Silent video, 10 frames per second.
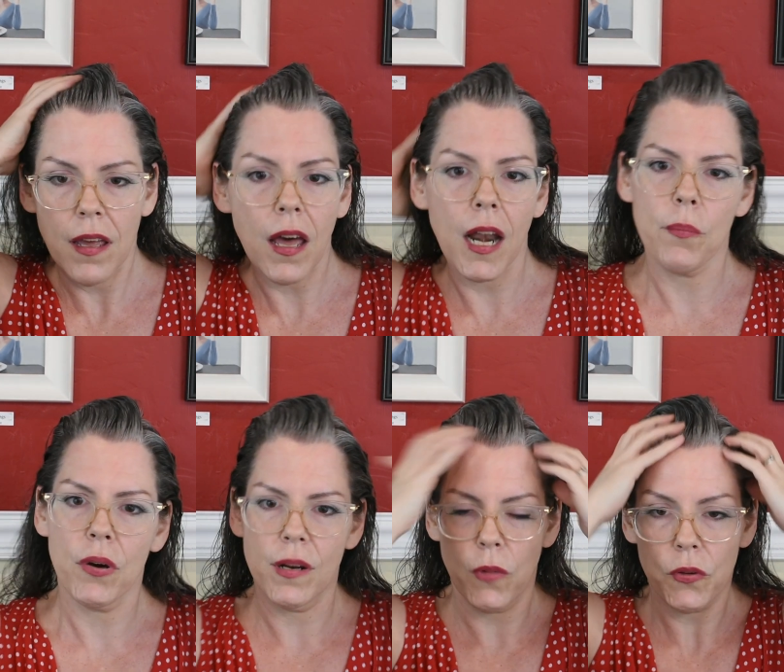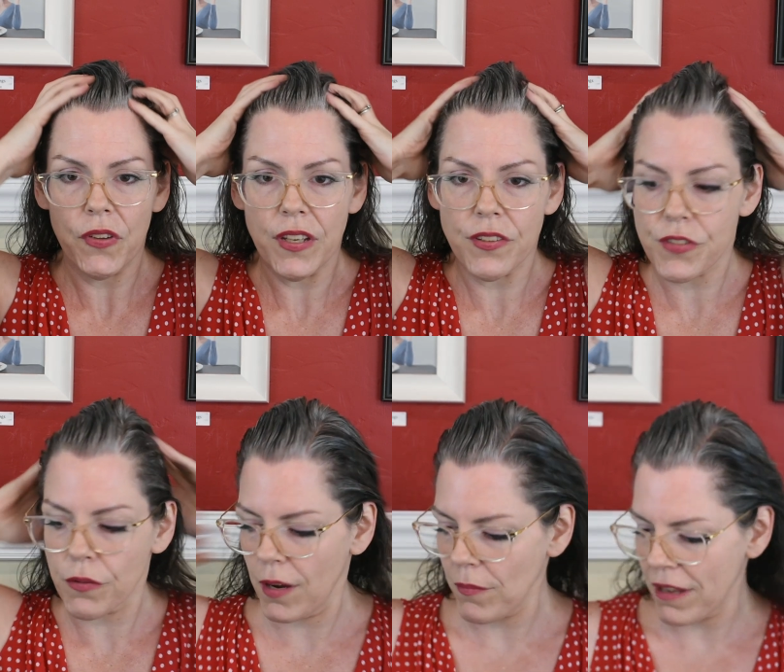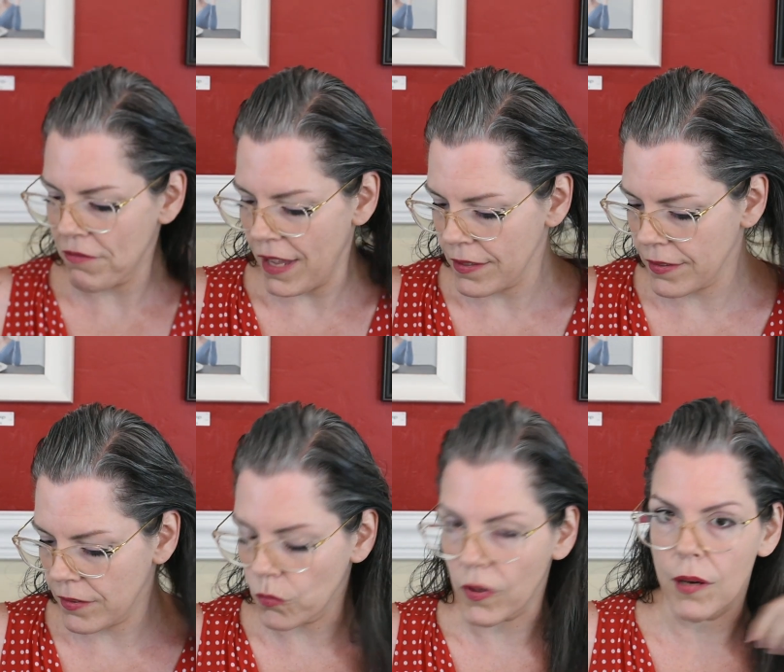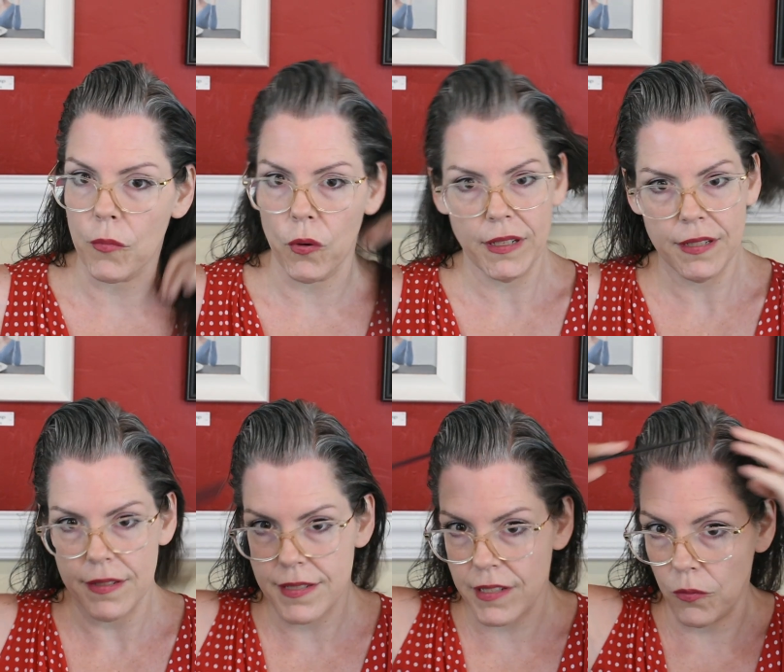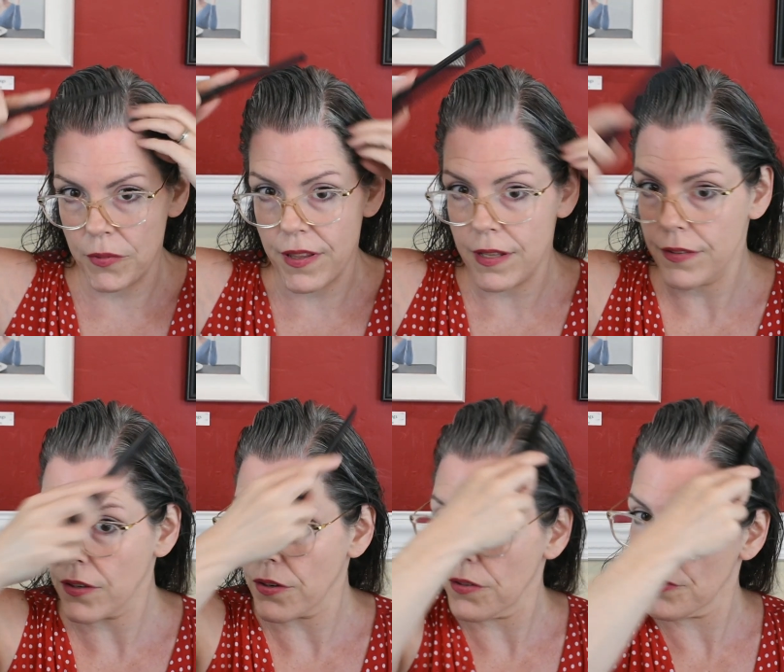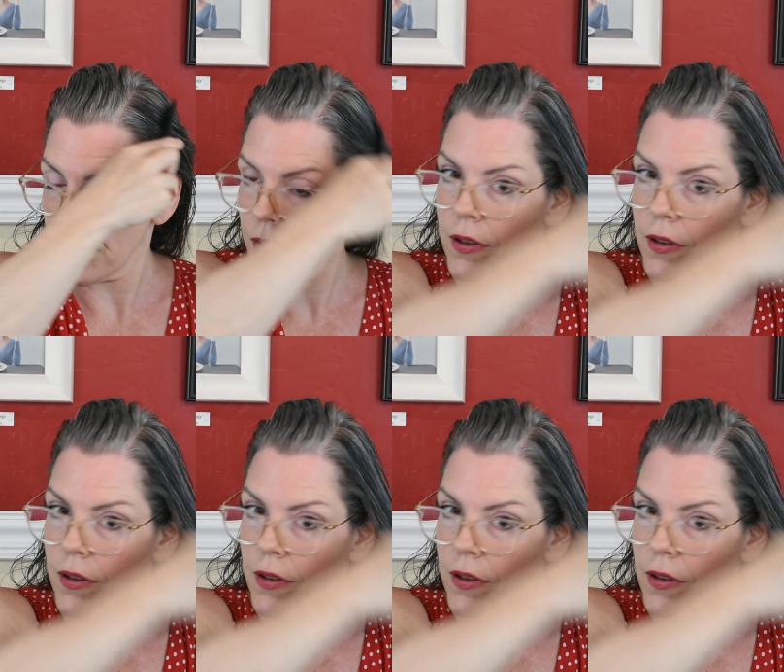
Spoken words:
And I put it mostly just around my face where I'm going to sculpt these curls.